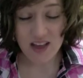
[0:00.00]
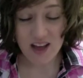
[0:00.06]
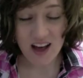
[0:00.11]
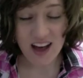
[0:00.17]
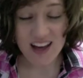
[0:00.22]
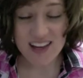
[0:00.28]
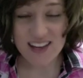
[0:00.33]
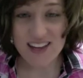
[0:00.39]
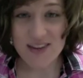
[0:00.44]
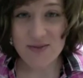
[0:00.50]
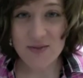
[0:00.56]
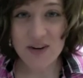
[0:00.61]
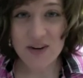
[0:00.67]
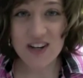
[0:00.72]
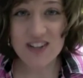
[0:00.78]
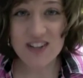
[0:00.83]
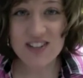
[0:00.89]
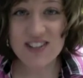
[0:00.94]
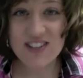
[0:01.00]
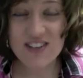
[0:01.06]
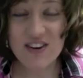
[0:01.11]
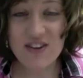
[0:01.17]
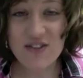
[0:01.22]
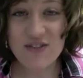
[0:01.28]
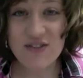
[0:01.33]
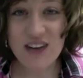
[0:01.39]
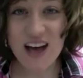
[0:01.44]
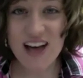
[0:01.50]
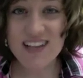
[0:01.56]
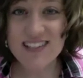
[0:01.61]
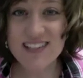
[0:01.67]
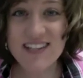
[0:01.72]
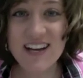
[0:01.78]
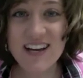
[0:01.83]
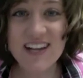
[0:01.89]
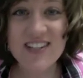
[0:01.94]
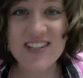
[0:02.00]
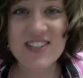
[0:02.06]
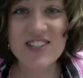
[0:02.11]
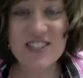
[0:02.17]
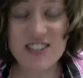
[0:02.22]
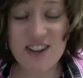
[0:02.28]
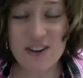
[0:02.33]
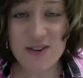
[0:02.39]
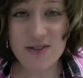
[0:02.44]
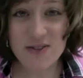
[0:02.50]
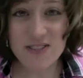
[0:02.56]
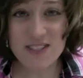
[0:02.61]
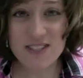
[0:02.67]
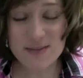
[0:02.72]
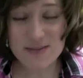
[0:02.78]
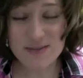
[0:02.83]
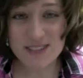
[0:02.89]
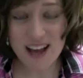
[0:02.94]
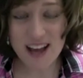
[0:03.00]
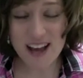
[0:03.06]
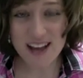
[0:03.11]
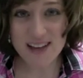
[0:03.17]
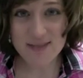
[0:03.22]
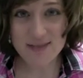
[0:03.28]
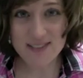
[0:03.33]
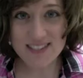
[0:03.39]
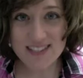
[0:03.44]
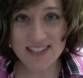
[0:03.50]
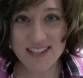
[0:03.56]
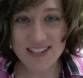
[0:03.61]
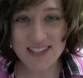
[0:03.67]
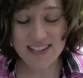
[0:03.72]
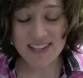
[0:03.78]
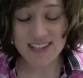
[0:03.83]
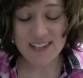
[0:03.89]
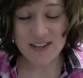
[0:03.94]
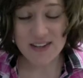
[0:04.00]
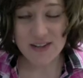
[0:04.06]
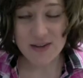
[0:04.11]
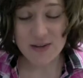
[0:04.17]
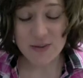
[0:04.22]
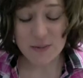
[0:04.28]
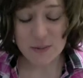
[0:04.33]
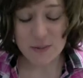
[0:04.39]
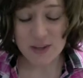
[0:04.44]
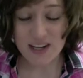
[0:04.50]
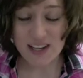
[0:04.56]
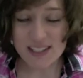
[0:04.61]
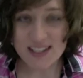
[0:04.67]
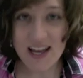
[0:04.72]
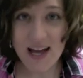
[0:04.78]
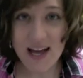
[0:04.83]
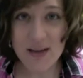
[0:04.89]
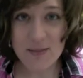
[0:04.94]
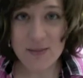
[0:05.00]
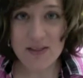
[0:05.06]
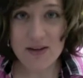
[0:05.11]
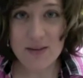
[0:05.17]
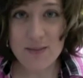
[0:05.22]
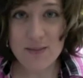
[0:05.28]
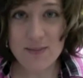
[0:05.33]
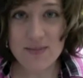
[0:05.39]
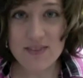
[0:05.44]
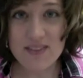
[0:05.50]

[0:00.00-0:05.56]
I eat words so fast I choke sometimes when I type them.